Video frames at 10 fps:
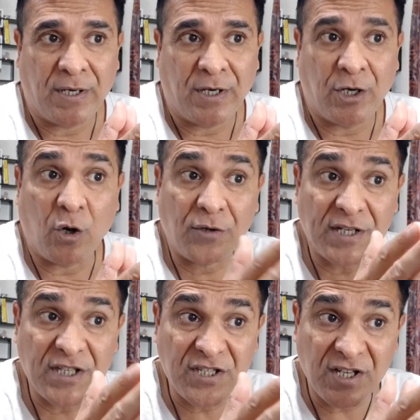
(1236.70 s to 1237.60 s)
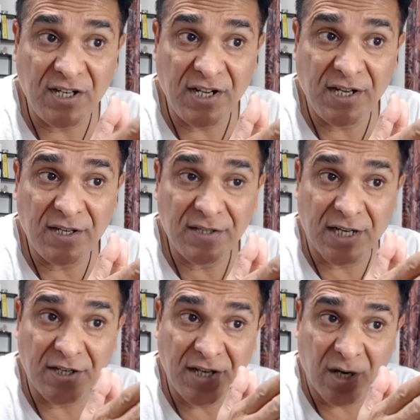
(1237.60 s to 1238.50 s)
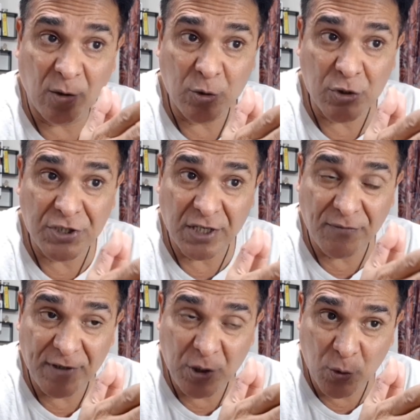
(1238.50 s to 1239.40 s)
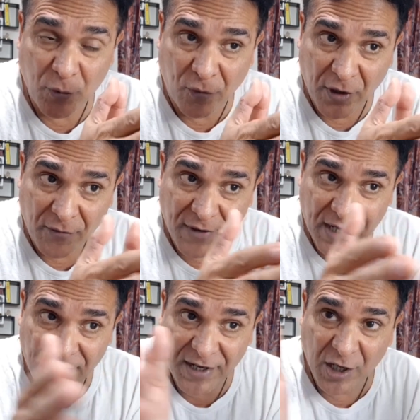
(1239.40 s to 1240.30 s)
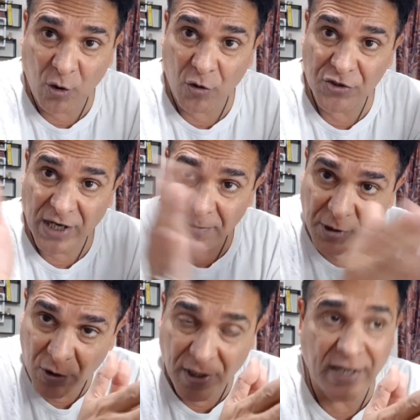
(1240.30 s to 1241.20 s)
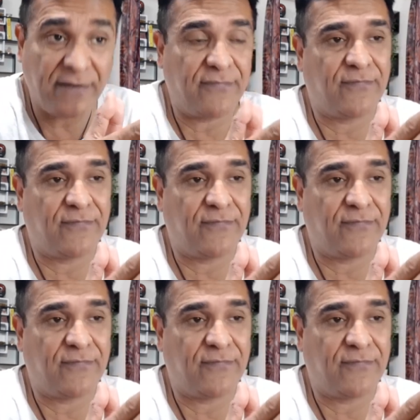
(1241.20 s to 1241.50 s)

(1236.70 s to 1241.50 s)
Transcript: not necessarily that they are going to stick with you for a very, very long time in your life.